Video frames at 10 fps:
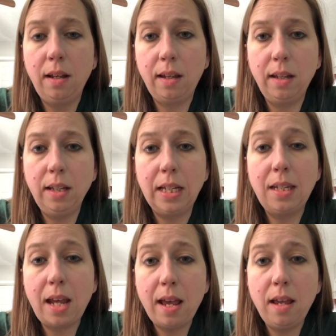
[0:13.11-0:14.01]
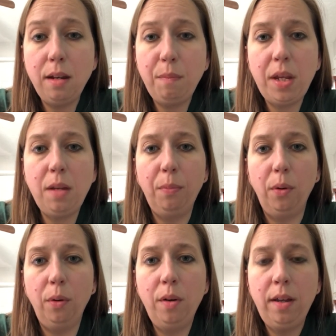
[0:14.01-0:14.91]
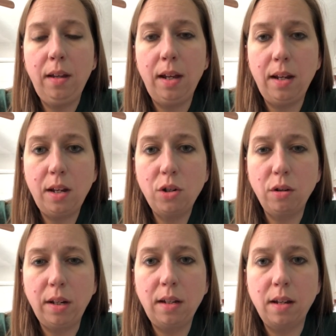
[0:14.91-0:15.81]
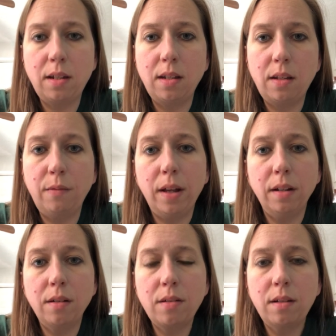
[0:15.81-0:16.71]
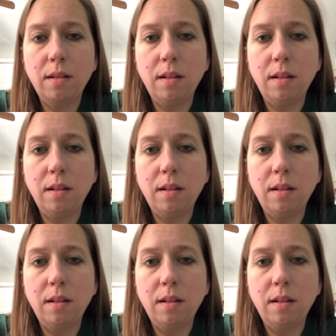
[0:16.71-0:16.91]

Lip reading: killing 10 people and injuring dozens of others.